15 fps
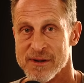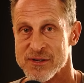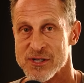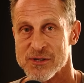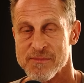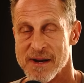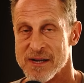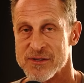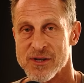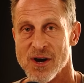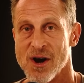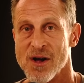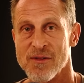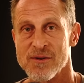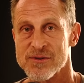Brussels sprouts.
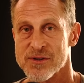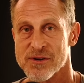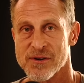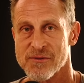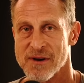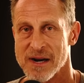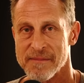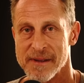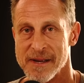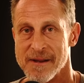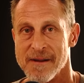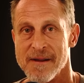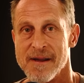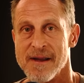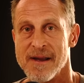All those are
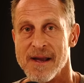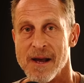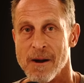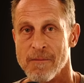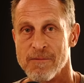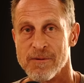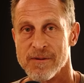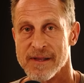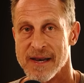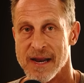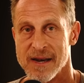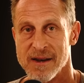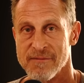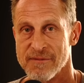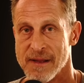incredibly helpful and
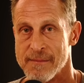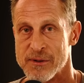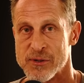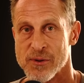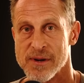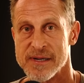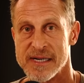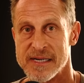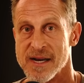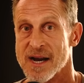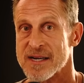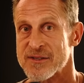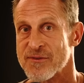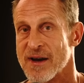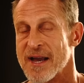anti inflammatory and
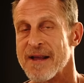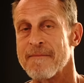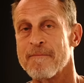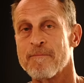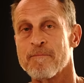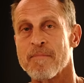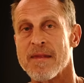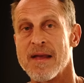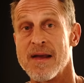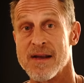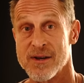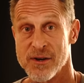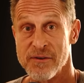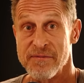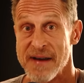detoxifying.
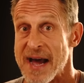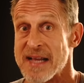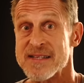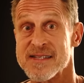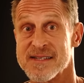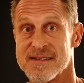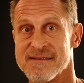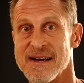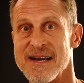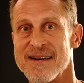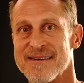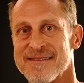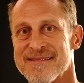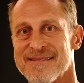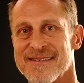Good fats, right?
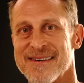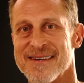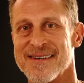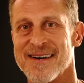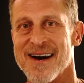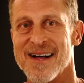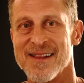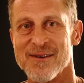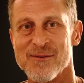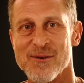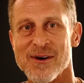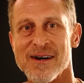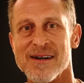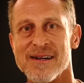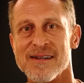Uh, olive
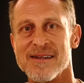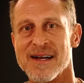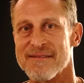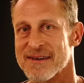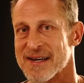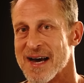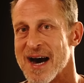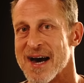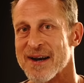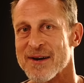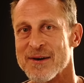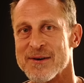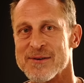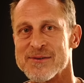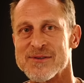oil,
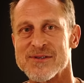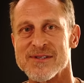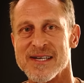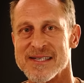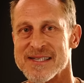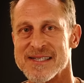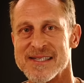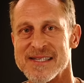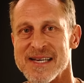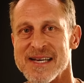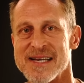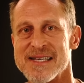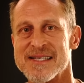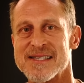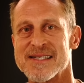avocados, nuts and
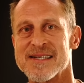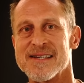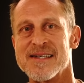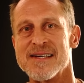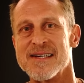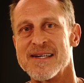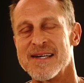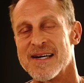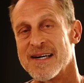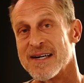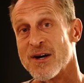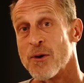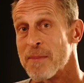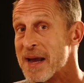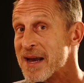seeds,
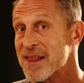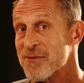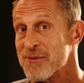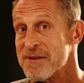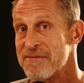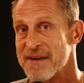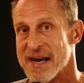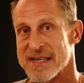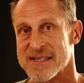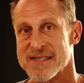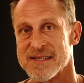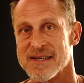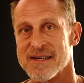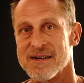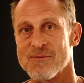uh, omega 3
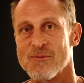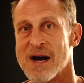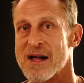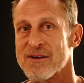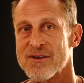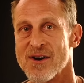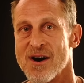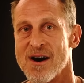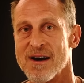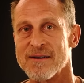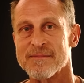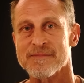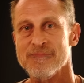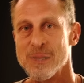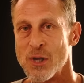fats, uh, wild
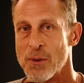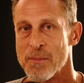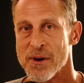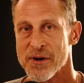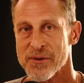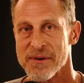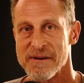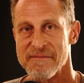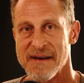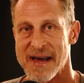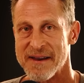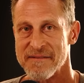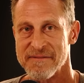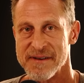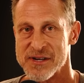caught, low mercury
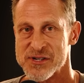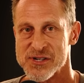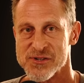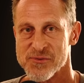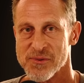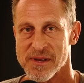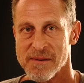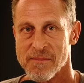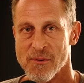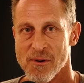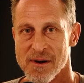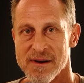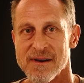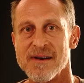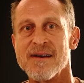fatty fish is really
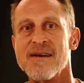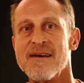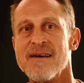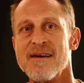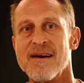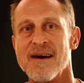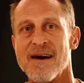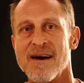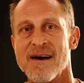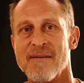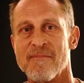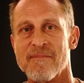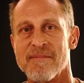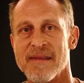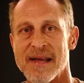important
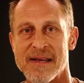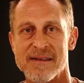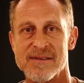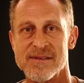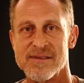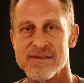um, like